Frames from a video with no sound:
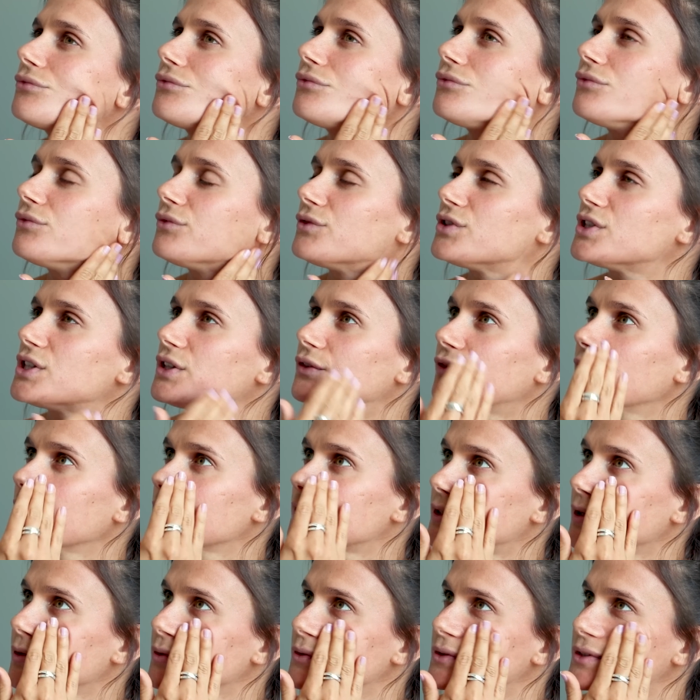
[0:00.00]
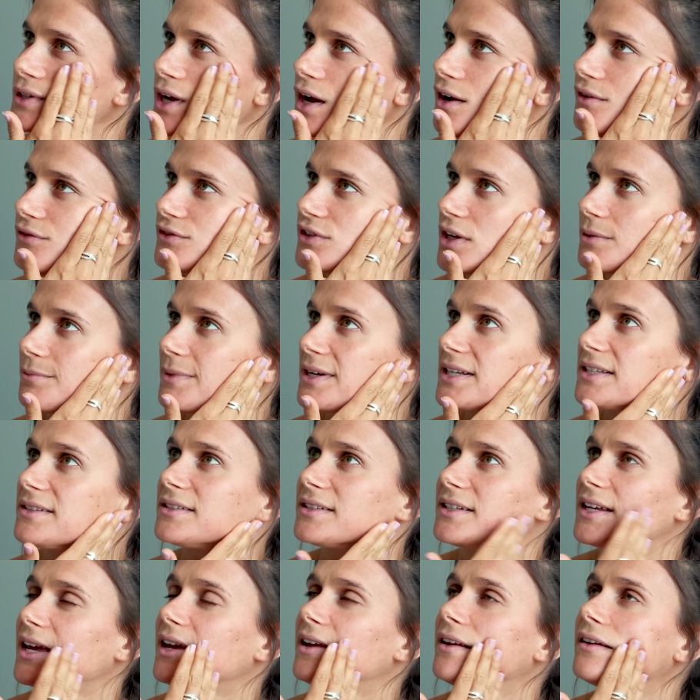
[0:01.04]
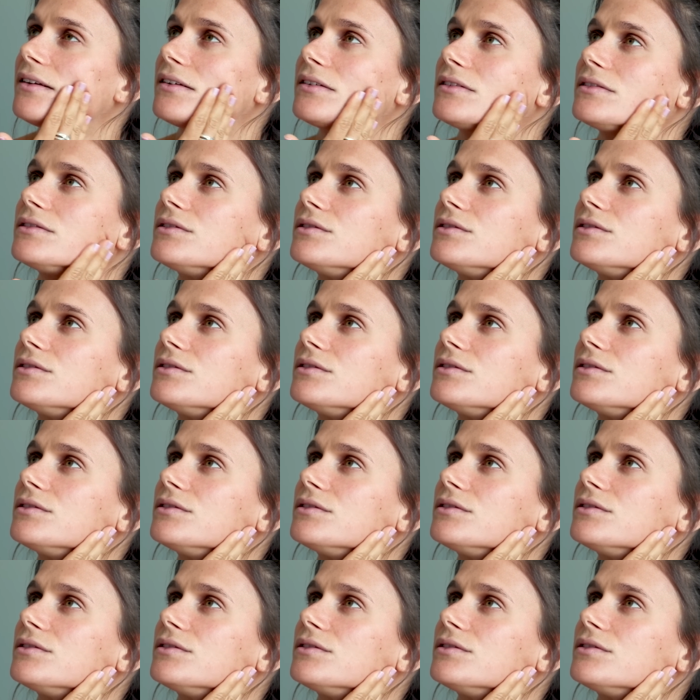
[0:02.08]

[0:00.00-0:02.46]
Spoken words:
this feels so soft on my skin.